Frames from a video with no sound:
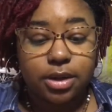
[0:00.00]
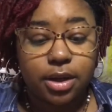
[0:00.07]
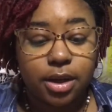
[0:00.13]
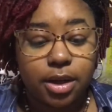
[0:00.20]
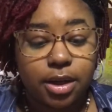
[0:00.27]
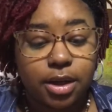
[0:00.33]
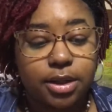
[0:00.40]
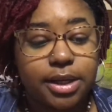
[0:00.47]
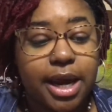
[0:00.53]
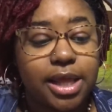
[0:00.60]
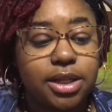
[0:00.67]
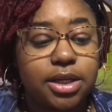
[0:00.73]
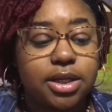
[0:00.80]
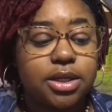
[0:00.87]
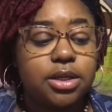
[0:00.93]
and
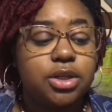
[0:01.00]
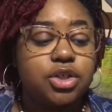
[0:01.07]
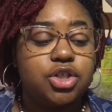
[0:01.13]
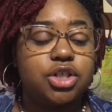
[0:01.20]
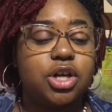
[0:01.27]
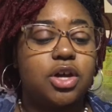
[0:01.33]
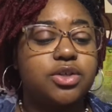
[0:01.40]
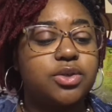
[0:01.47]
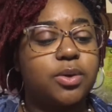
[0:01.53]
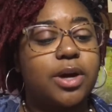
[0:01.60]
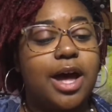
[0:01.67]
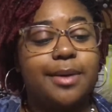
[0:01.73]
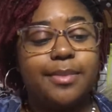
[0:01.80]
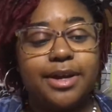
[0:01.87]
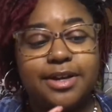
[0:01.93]
Kaylin, she also
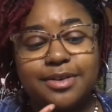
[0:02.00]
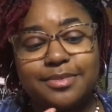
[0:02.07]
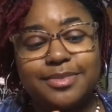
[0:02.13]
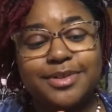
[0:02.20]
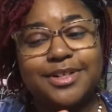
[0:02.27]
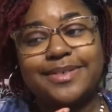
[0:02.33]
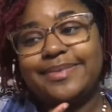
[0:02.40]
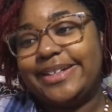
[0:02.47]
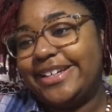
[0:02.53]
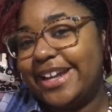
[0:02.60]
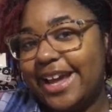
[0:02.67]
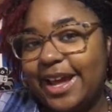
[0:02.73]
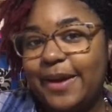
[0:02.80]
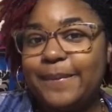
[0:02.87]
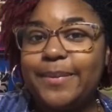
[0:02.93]
got my number, my
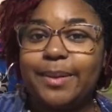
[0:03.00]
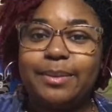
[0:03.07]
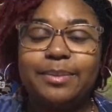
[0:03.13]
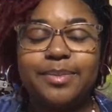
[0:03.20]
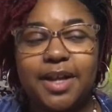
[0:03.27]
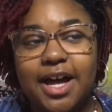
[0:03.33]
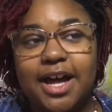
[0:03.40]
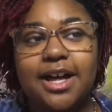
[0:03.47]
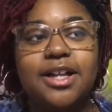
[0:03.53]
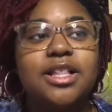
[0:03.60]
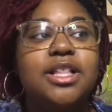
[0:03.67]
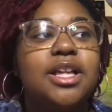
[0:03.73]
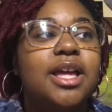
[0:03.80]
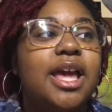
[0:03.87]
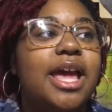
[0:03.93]
name, blah, blah, blah.
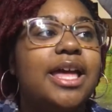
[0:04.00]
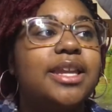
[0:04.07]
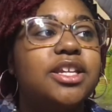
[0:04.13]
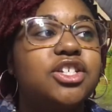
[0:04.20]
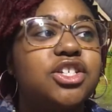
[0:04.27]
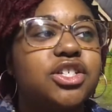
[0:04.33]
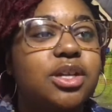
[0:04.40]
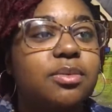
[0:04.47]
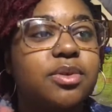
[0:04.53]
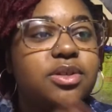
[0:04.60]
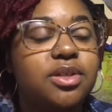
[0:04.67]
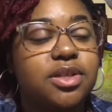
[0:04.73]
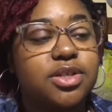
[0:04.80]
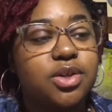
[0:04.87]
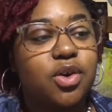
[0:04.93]
And then she took me
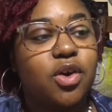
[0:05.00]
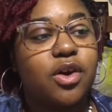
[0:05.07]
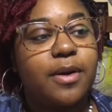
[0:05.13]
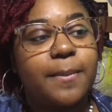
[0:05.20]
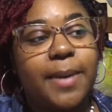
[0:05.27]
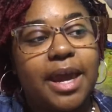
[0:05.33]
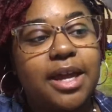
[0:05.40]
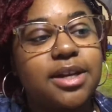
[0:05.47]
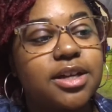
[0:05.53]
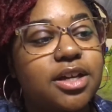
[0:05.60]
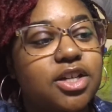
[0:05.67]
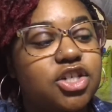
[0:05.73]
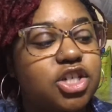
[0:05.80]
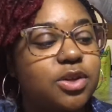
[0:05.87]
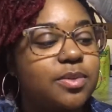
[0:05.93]
to this girl, Amanda,
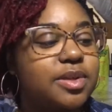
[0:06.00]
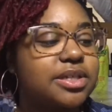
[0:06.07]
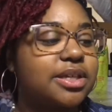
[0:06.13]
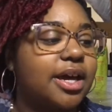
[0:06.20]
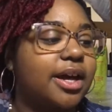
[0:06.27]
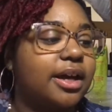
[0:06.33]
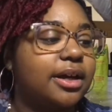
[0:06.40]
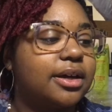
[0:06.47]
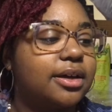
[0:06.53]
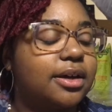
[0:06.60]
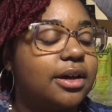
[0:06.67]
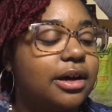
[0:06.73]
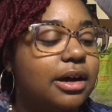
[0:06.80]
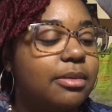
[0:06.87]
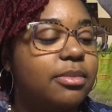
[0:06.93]
and she was like,
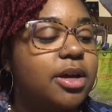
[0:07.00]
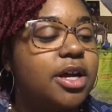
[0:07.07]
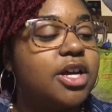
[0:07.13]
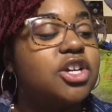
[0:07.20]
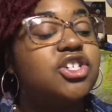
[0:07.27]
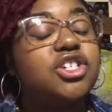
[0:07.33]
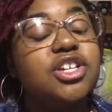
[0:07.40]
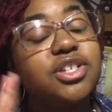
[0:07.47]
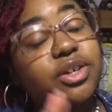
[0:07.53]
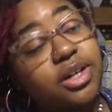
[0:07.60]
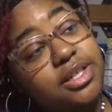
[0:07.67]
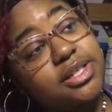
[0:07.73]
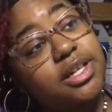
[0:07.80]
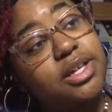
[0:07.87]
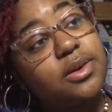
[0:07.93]
she's
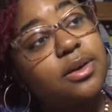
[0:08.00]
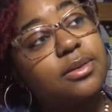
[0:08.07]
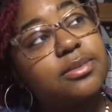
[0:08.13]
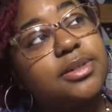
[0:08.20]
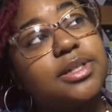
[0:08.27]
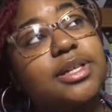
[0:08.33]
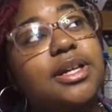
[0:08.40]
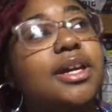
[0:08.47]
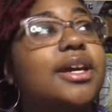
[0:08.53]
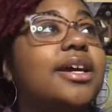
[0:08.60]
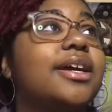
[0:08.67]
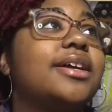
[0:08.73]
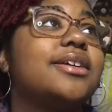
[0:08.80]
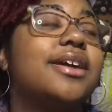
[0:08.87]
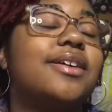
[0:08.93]
going to take you home
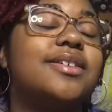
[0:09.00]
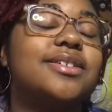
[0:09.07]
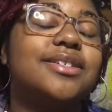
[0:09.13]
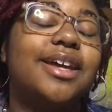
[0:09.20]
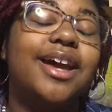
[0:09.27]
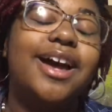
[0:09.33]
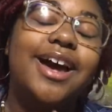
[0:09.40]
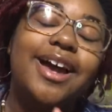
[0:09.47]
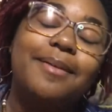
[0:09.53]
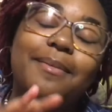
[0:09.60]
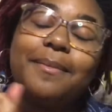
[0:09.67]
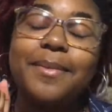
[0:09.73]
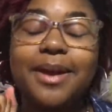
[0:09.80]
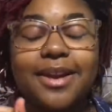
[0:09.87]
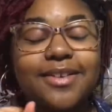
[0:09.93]
today. She's like, hi, I'm
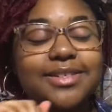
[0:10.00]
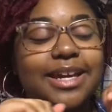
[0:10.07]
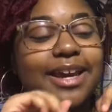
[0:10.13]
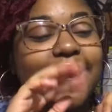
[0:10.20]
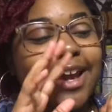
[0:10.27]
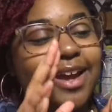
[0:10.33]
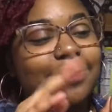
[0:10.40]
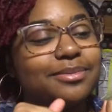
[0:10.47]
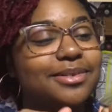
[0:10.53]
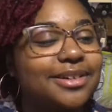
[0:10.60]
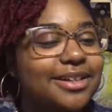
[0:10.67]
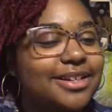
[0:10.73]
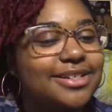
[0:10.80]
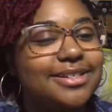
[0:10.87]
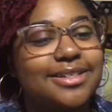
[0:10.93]
Amanda. I was like, hey, I'm
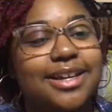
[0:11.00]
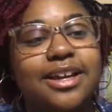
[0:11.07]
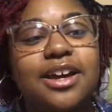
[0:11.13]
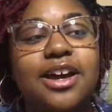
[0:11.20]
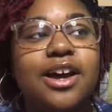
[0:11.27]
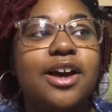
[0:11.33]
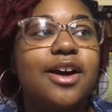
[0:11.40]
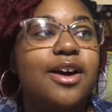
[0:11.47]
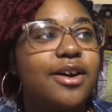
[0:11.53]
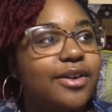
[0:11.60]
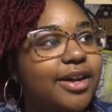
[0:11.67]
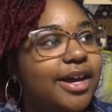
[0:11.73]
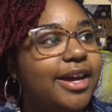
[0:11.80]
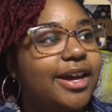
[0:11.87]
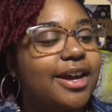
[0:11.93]
Brittany. She's like,
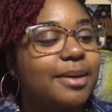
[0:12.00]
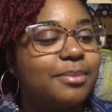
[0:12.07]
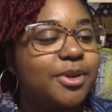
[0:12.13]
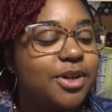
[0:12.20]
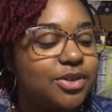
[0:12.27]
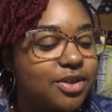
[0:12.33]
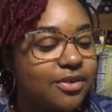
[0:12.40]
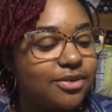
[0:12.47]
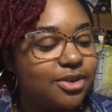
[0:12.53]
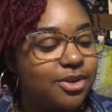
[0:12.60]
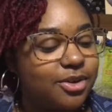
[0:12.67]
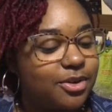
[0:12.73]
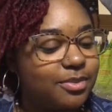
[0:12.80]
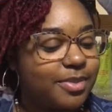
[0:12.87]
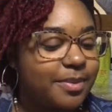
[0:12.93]
okay, I'm going to drive you
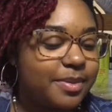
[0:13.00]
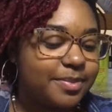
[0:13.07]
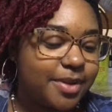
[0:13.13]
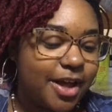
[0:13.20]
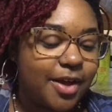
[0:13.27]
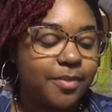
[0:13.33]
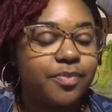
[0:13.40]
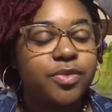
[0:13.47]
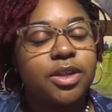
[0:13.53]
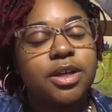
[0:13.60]
home, blah, blah, blah.